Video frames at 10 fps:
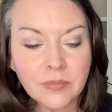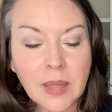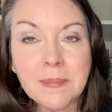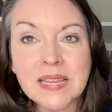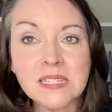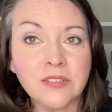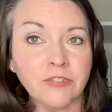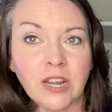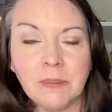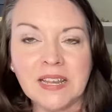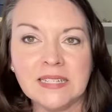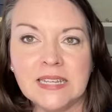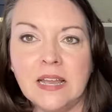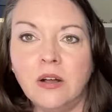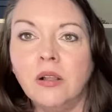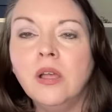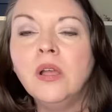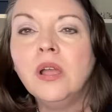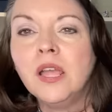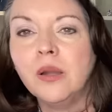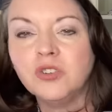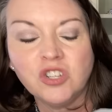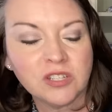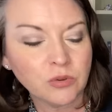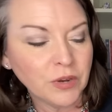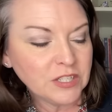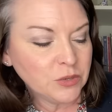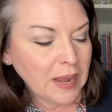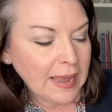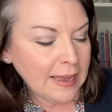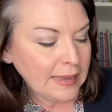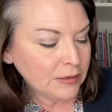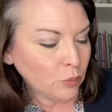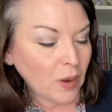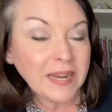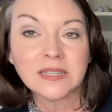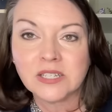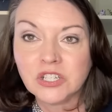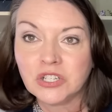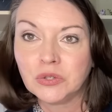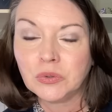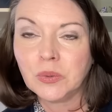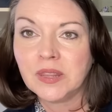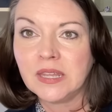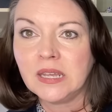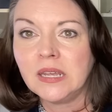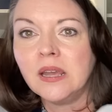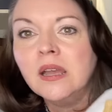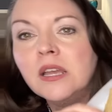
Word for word: because the frame, I could tell it was just going to add weight to the